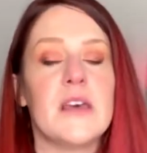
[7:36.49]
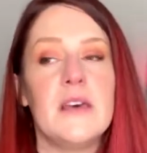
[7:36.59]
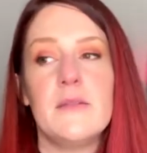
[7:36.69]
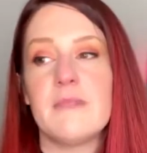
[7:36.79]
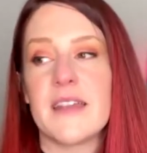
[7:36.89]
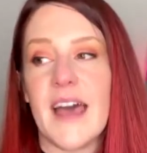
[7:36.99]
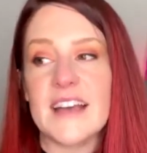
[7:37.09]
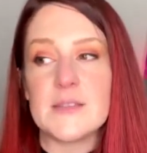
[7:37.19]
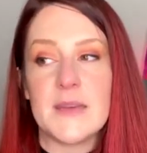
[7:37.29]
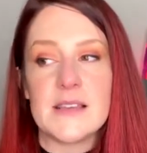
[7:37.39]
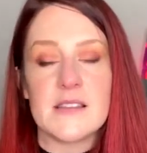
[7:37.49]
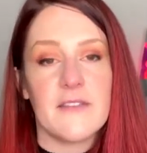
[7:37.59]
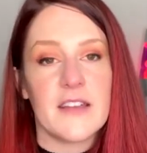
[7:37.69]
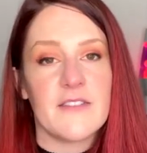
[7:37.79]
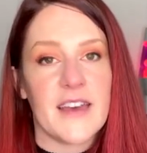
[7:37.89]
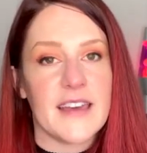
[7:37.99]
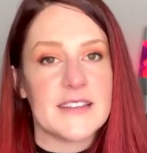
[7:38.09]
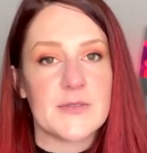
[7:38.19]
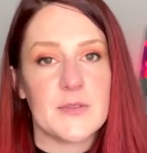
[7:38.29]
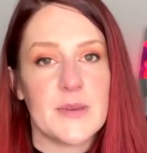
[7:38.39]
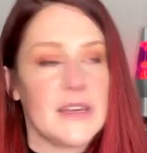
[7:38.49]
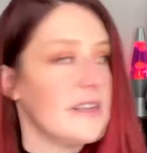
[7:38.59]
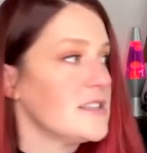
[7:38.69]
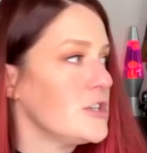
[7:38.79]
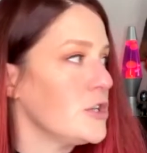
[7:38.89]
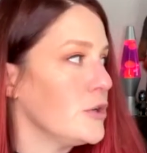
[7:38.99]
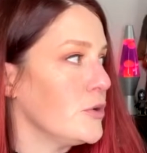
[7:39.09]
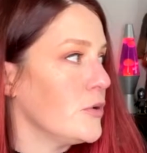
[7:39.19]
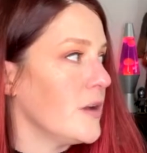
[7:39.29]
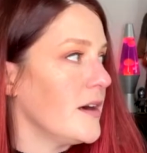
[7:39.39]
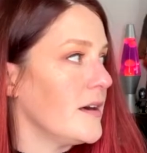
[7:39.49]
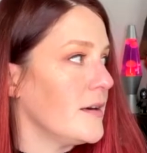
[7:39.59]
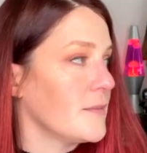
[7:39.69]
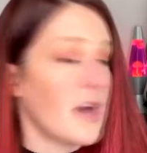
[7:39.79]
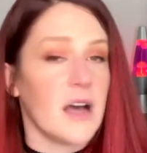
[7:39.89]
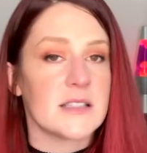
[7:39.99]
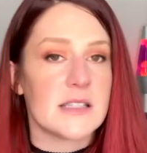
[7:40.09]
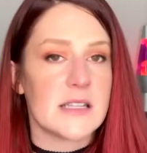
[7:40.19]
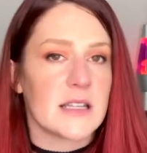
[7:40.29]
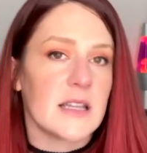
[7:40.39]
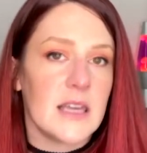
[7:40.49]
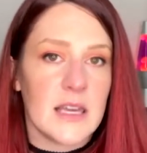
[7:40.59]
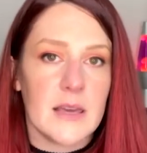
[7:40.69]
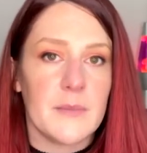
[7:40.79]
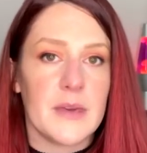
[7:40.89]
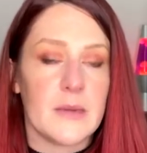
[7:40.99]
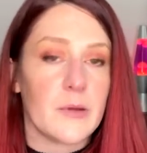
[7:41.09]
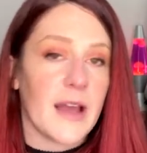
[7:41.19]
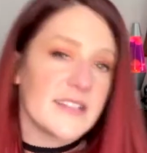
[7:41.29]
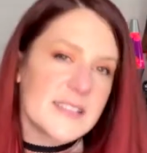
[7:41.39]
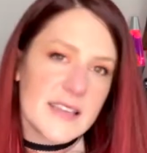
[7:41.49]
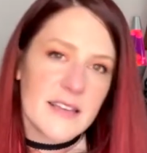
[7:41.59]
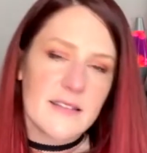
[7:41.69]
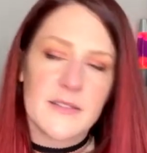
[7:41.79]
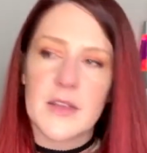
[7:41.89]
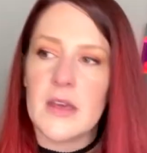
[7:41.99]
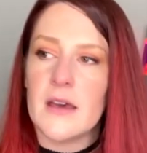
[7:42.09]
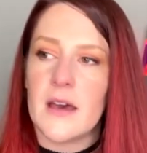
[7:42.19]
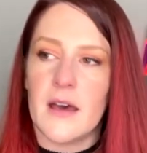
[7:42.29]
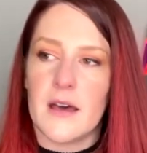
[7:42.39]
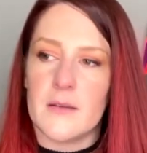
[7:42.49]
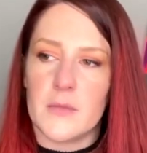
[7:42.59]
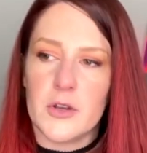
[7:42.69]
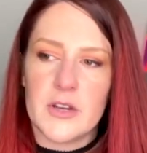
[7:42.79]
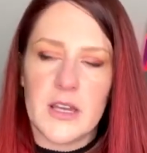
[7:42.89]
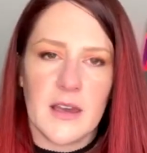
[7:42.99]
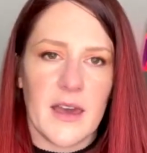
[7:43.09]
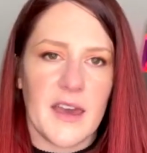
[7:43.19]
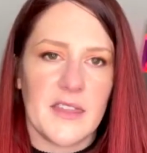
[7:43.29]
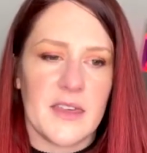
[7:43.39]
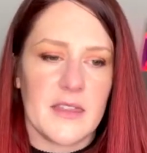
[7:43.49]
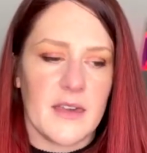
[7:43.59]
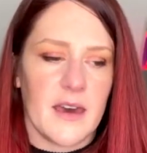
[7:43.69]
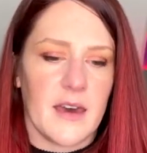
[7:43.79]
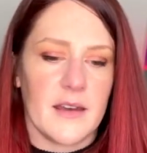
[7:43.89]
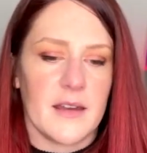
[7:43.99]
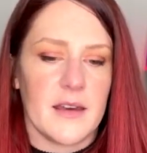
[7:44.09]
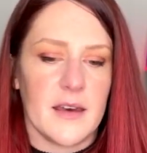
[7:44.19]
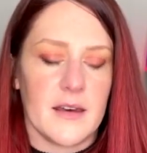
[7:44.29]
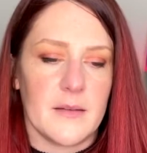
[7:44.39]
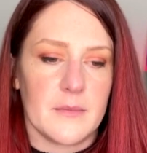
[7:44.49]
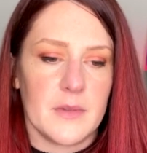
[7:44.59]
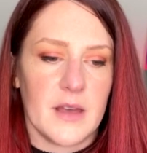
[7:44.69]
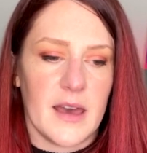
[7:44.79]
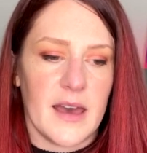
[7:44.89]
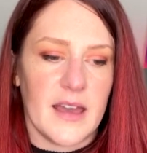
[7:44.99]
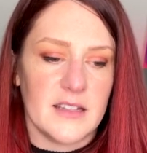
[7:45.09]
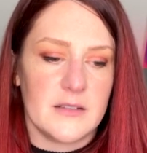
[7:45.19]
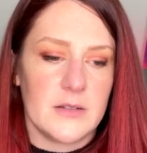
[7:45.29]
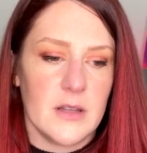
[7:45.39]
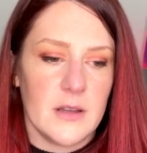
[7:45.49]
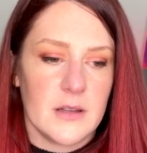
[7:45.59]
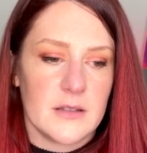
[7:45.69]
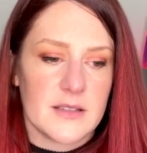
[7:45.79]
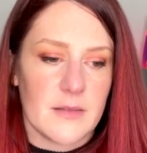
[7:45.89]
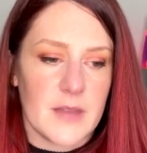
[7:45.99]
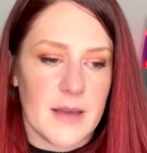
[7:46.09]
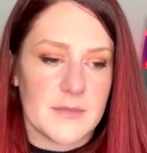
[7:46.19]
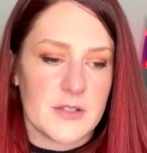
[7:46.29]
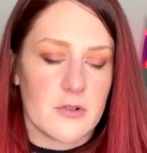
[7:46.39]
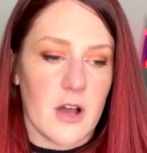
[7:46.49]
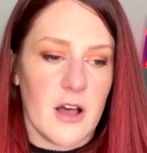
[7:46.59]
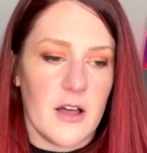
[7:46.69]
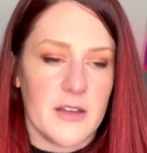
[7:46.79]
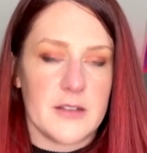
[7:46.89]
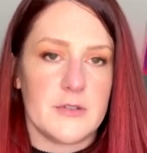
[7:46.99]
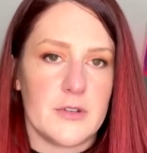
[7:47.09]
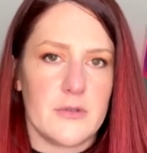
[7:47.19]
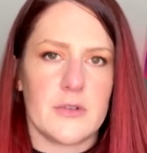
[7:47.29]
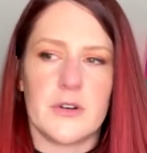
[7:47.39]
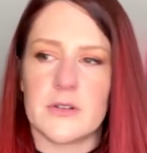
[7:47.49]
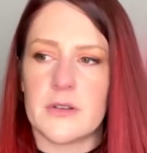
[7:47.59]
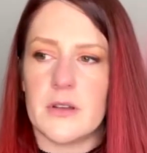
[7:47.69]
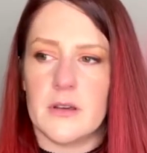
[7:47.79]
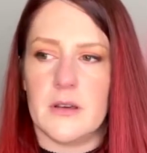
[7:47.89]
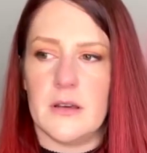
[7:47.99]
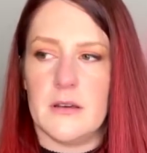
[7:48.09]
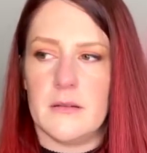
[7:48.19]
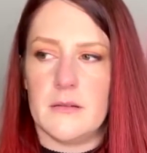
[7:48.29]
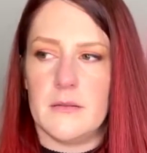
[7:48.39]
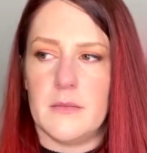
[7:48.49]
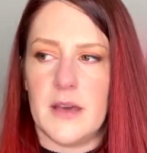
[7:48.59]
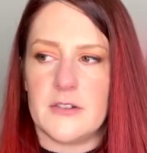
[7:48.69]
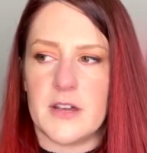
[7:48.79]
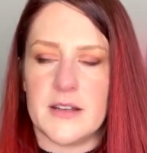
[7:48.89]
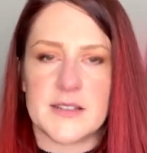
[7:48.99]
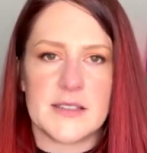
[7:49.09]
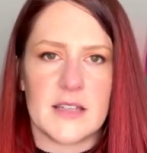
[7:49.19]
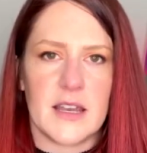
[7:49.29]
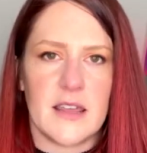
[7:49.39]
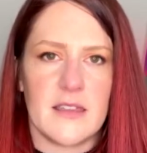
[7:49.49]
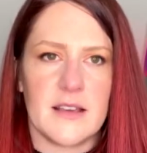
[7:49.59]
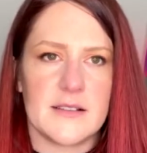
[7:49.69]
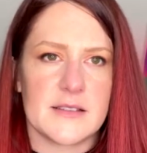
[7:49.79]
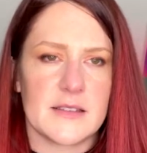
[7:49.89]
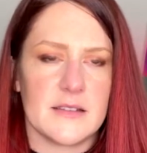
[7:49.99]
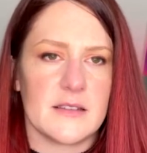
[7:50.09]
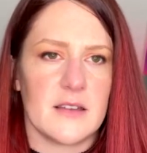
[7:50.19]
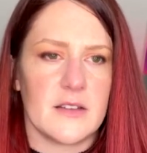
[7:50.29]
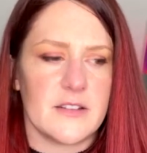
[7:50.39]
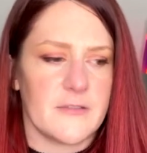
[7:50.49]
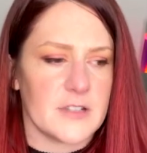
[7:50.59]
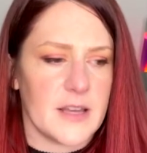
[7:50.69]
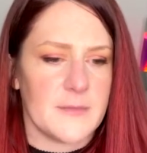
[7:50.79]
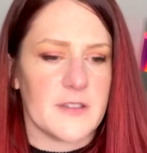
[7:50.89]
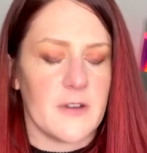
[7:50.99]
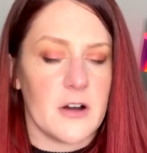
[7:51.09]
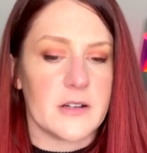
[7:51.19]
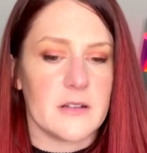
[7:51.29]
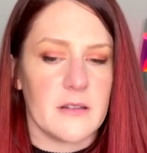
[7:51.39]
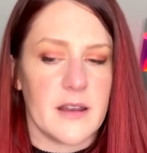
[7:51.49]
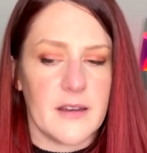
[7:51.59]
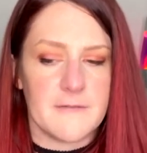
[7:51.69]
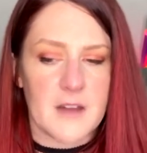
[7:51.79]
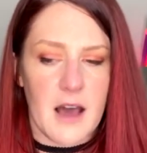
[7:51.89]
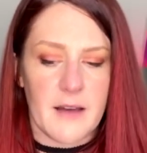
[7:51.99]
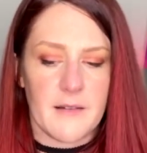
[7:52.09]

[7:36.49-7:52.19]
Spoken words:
My last piece of advice would be to constantly be practicing, learning. I think that I sometimes draw and doodle. I try to study things in different types of art that I've not